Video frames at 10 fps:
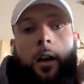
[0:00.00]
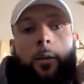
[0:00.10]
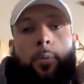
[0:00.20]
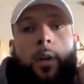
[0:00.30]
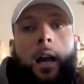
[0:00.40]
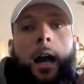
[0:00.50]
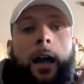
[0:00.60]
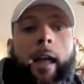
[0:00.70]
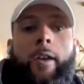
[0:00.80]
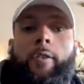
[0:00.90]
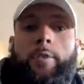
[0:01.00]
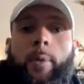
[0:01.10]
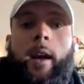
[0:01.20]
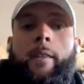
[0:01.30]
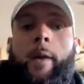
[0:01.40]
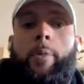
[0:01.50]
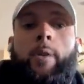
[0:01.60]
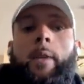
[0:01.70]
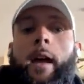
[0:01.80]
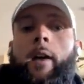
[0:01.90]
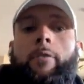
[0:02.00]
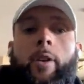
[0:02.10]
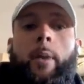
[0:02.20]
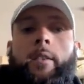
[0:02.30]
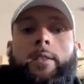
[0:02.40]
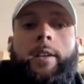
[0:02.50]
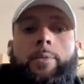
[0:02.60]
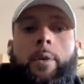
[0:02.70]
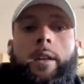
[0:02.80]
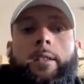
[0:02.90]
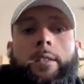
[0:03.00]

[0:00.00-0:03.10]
a pretty high ankle sprain that put me out for about 6